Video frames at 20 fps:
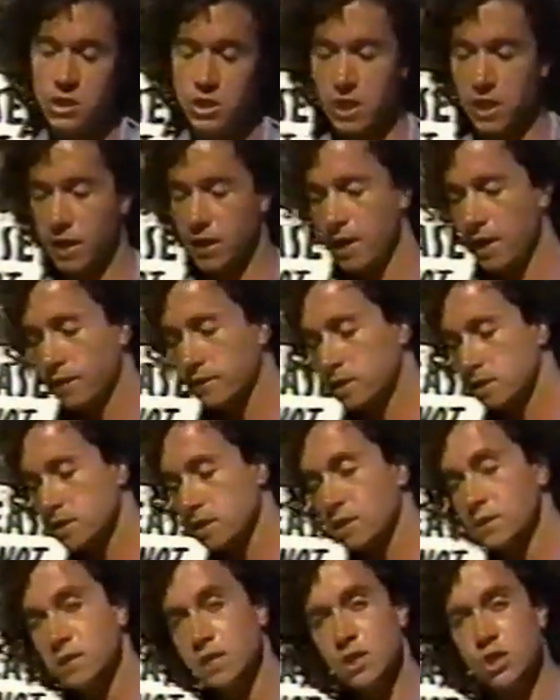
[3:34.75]
Checking out the
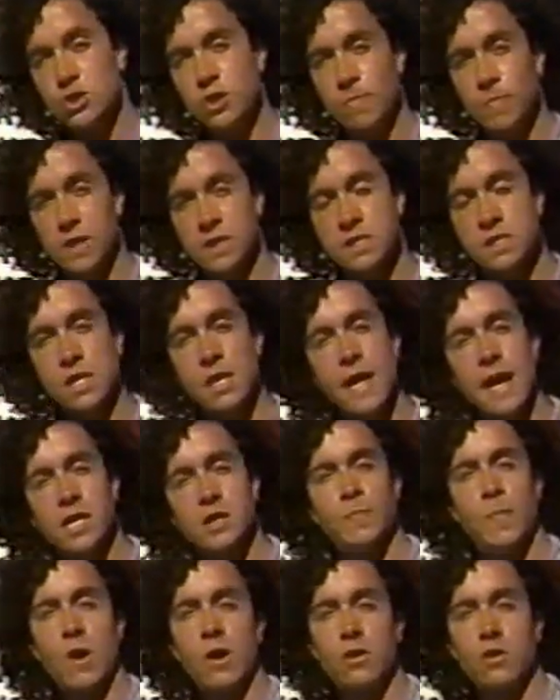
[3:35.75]
Sunset Strip. This is the
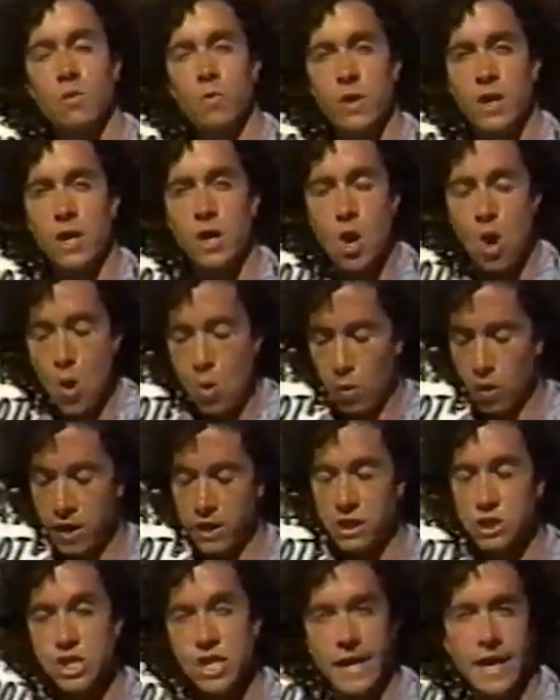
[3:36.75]
last part of the week. We're
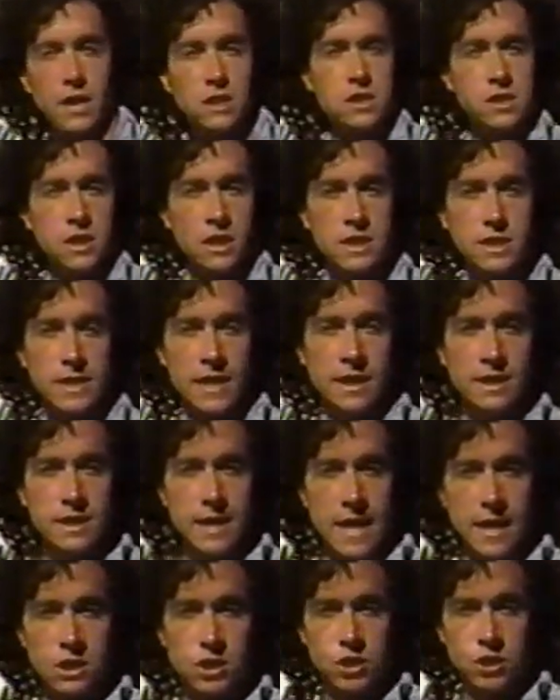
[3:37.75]
going to check out Sunset
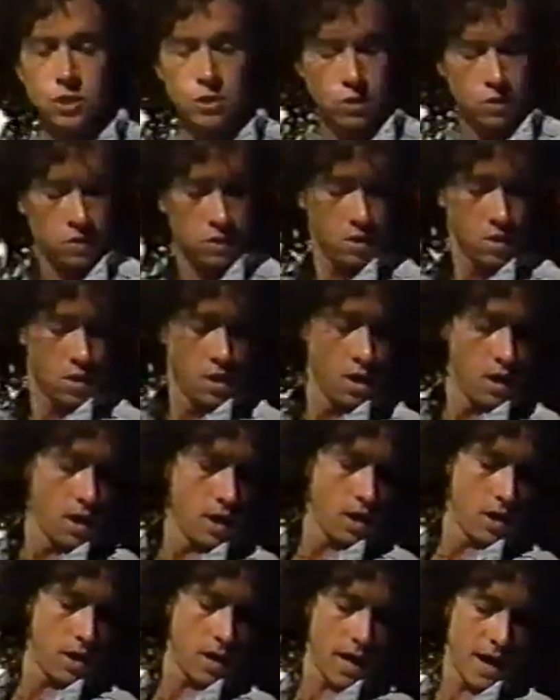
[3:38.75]
Tattoo.
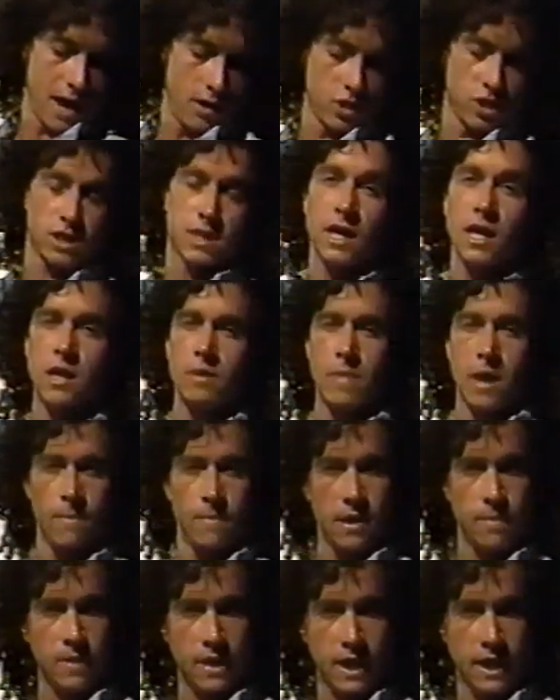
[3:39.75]
I was thinking about
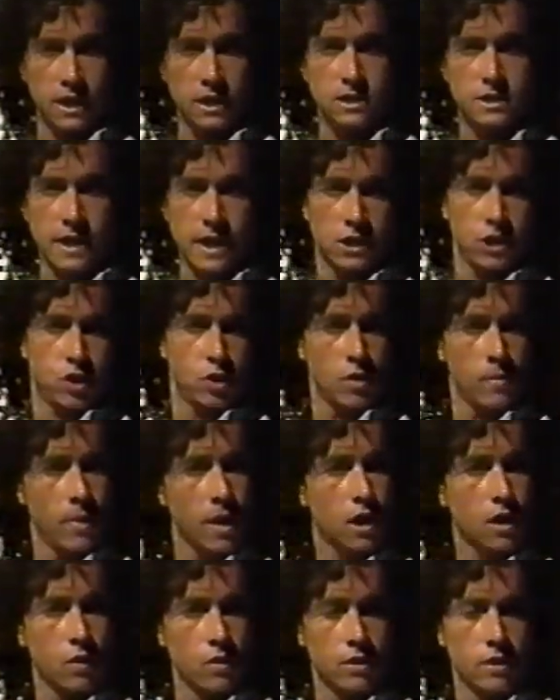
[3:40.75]
maybe getting a tattoo. I
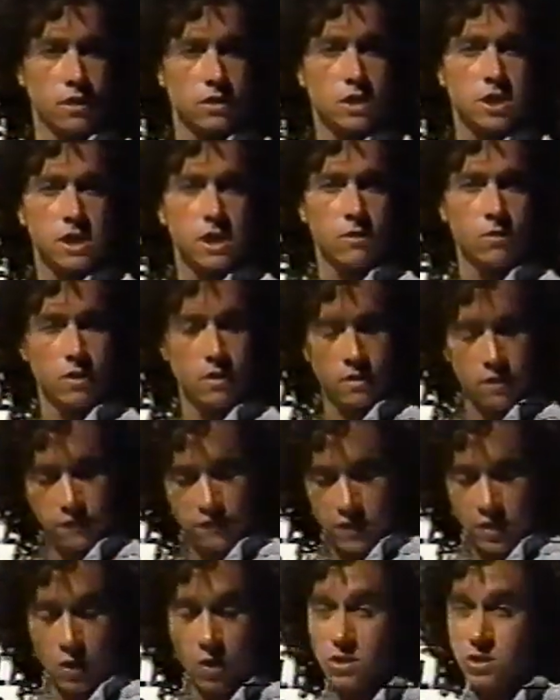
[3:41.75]
might go in there and see
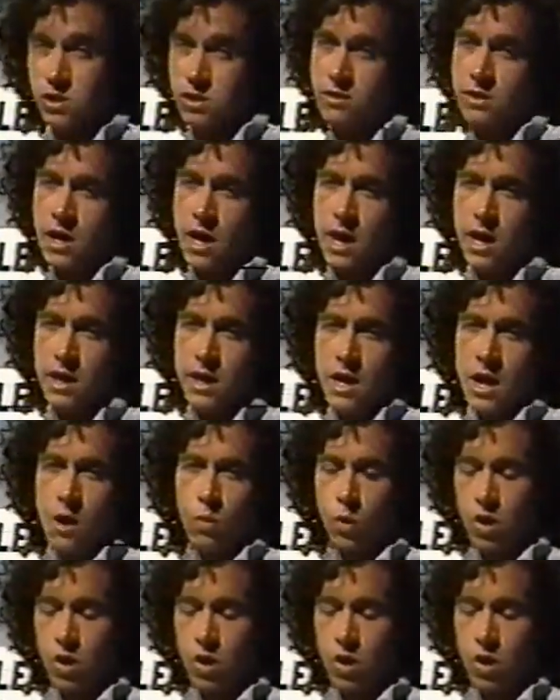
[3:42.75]
if it hurts or not.